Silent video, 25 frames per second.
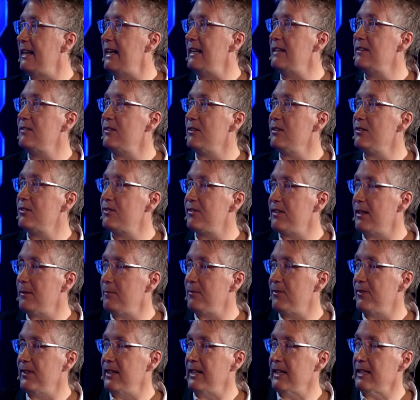and do
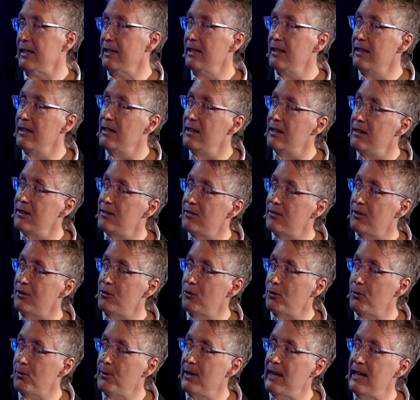something to
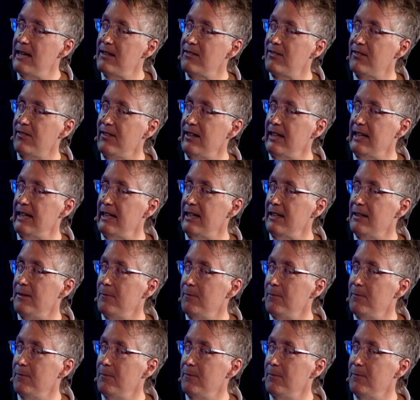translate